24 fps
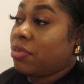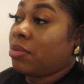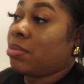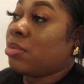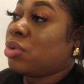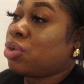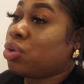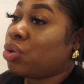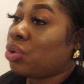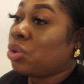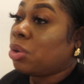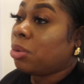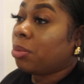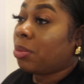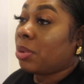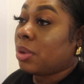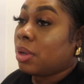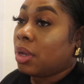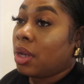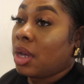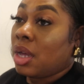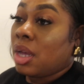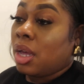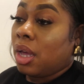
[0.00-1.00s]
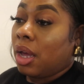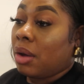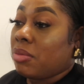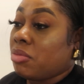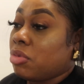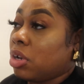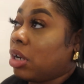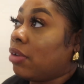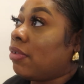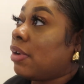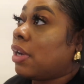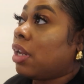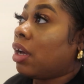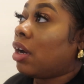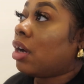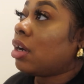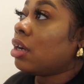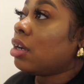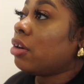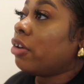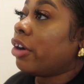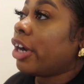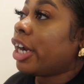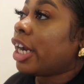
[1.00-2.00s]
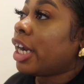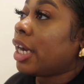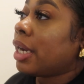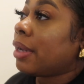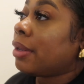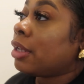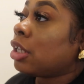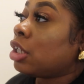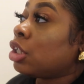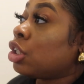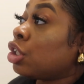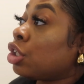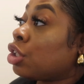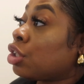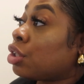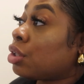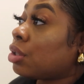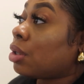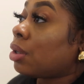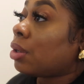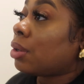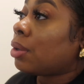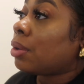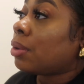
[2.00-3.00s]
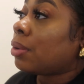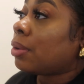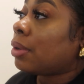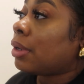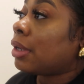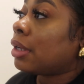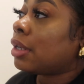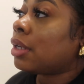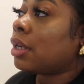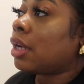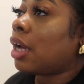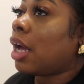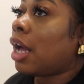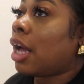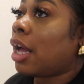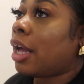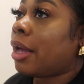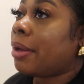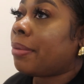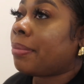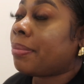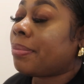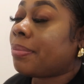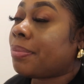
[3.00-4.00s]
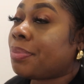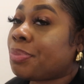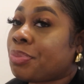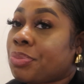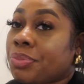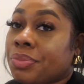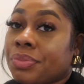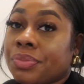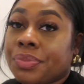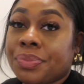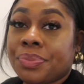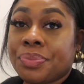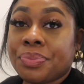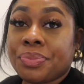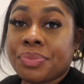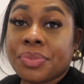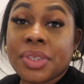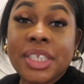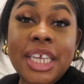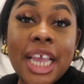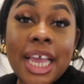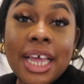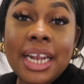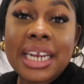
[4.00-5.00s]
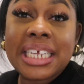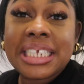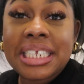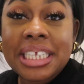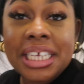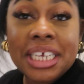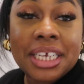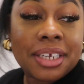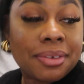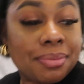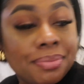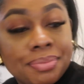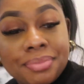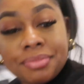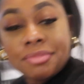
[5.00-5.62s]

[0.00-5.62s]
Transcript: some soup. I'm really hungry, so yeah, let's eat.